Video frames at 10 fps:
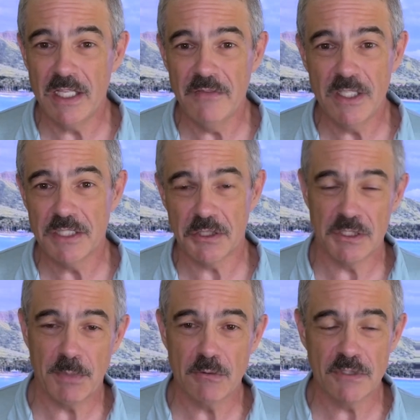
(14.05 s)
EVs are
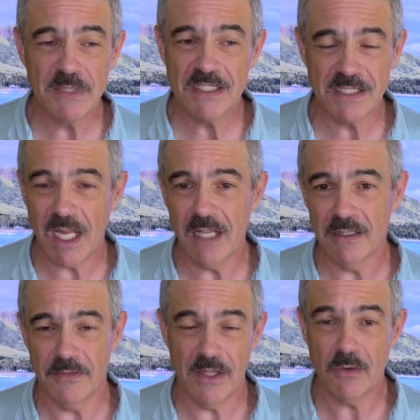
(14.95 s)
supposed to be
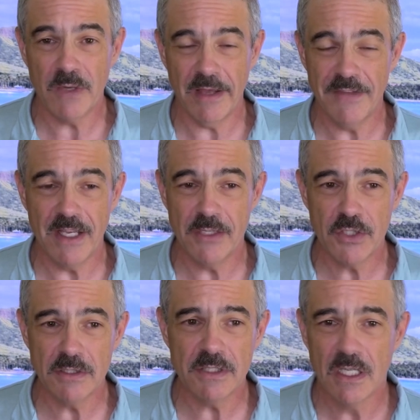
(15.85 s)
silent. They don't have
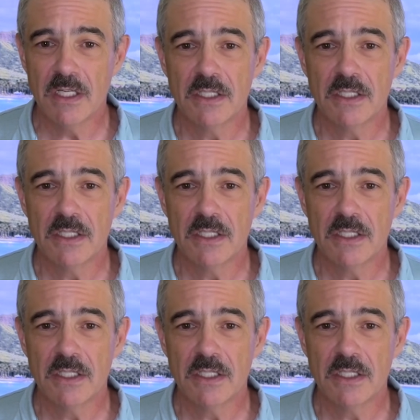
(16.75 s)
engines.